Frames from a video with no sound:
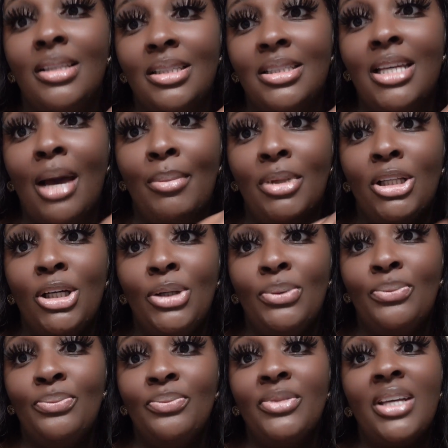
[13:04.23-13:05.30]
down below
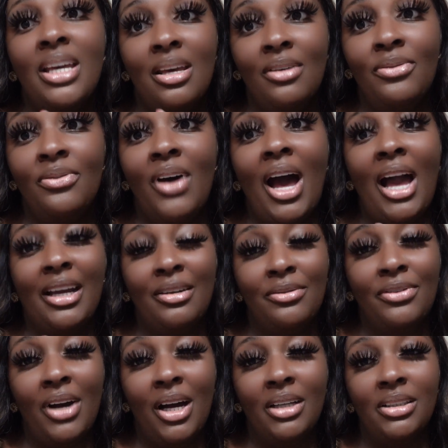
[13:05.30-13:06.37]
if I can
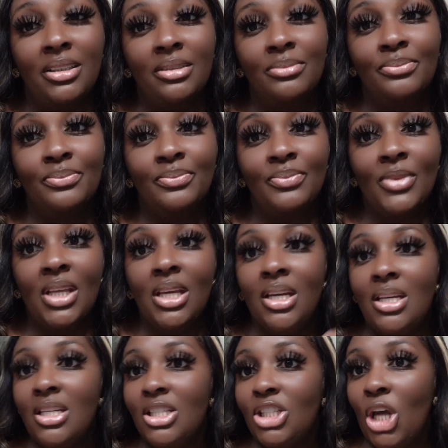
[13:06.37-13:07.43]
find it.
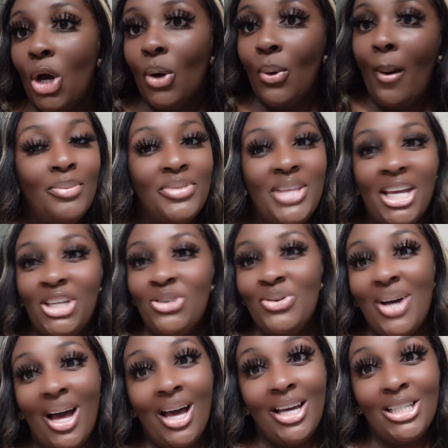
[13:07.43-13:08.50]
So thank you
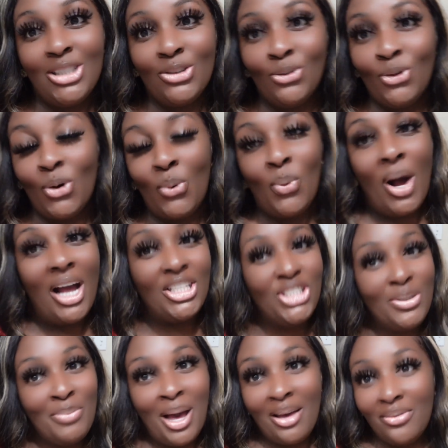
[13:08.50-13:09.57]
guys for
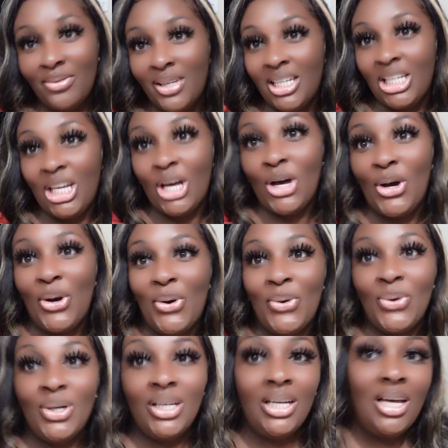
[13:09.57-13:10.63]
watching my
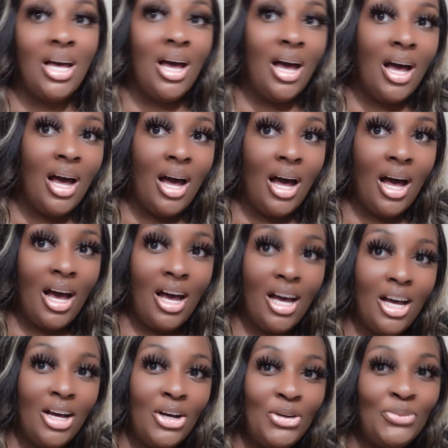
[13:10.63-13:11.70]
video.
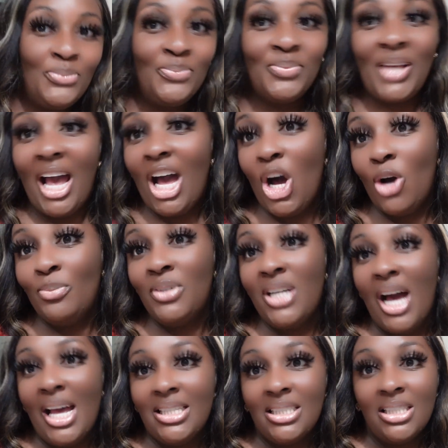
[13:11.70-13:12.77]
I hope you
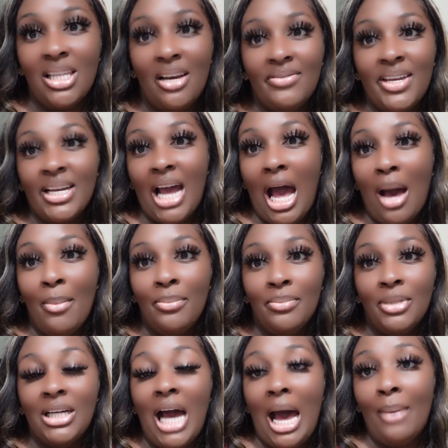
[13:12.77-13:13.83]
guys loved it.
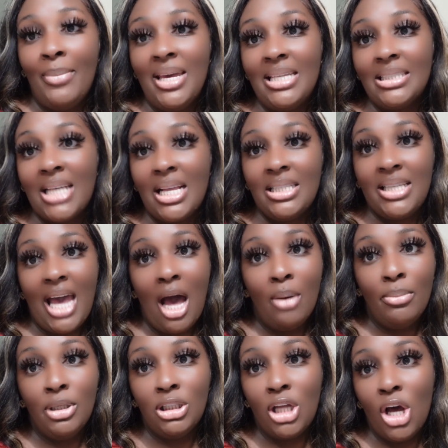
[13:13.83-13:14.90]
Comment down
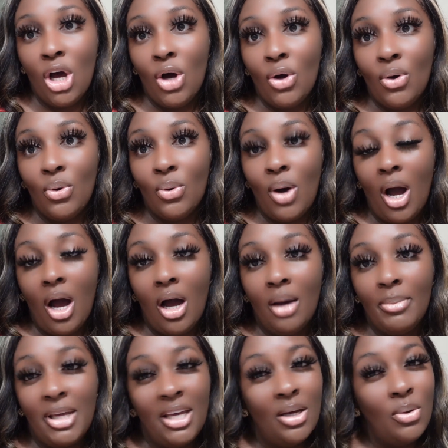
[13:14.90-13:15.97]
below
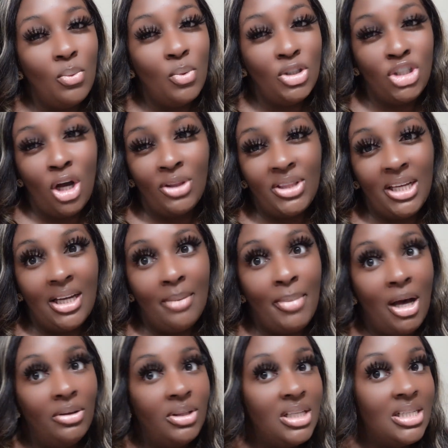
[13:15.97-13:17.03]
what y'all think
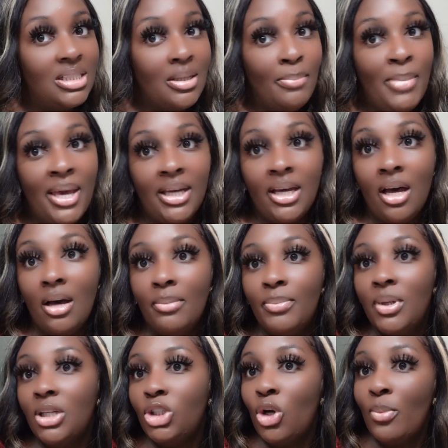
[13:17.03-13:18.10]
about this makeup,
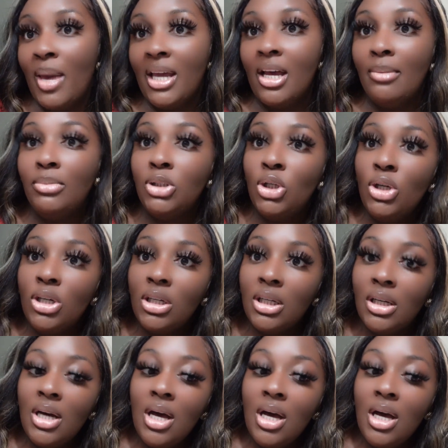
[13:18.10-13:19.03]
no makeup look.